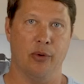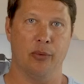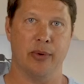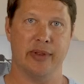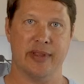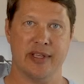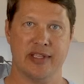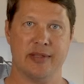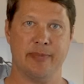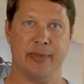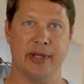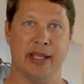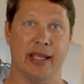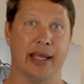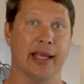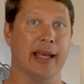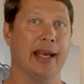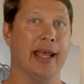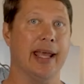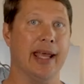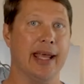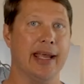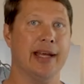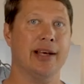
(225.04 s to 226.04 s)
with this being
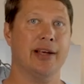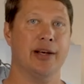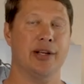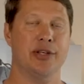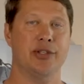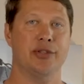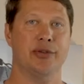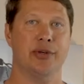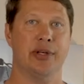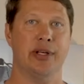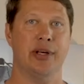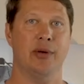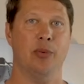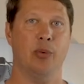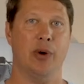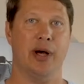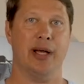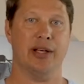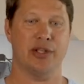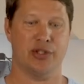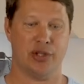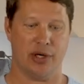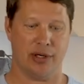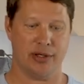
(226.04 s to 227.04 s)
an 800
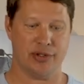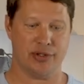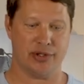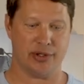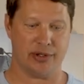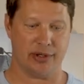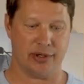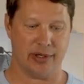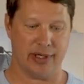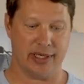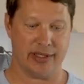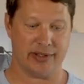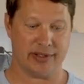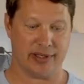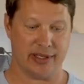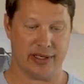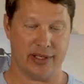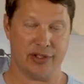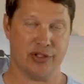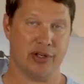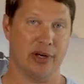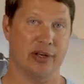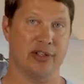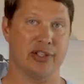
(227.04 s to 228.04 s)
watt charger, it's
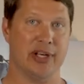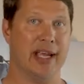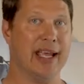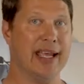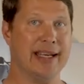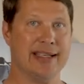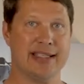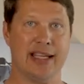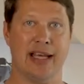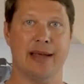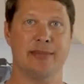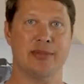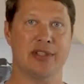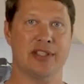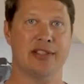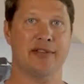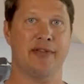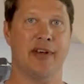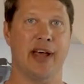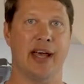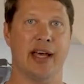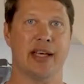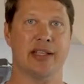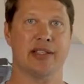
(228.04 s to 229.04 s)
going to charge 8 times as
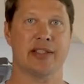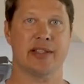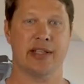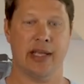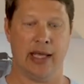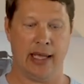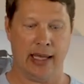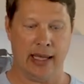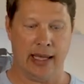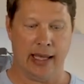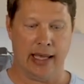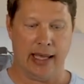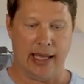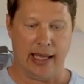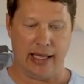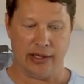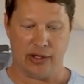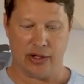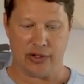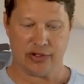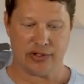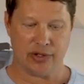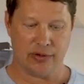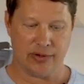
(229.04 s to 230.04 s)
fast,
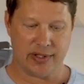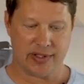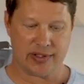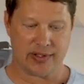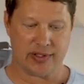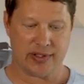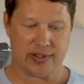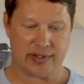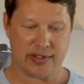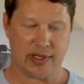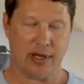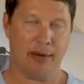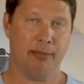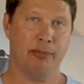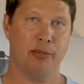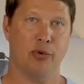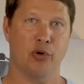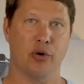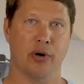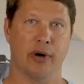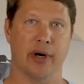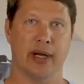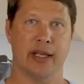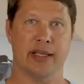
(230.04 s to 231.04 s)
and also this is a
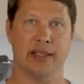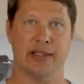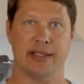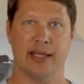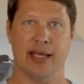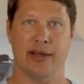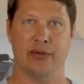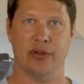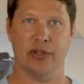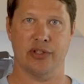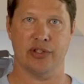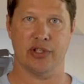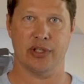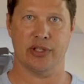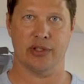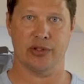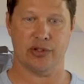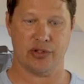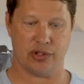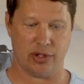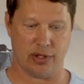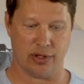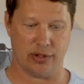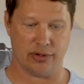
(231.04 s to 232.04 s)
more
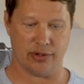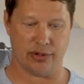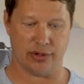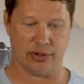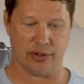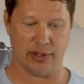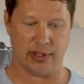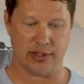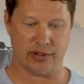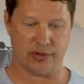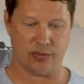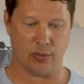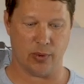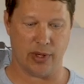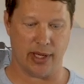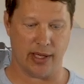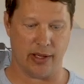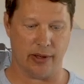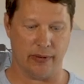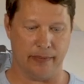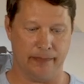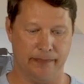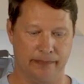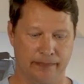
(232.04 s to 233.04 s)
intelligent charger as
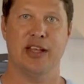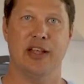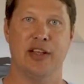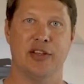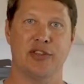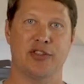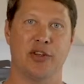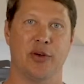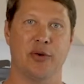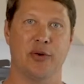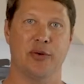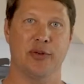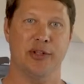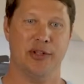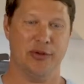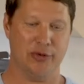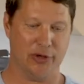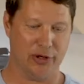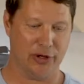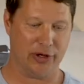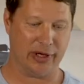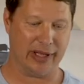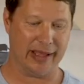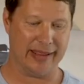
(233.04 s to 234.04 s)
well. So you
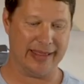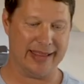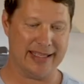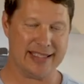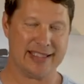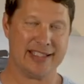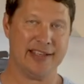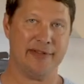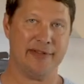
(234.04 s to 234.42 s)
hook this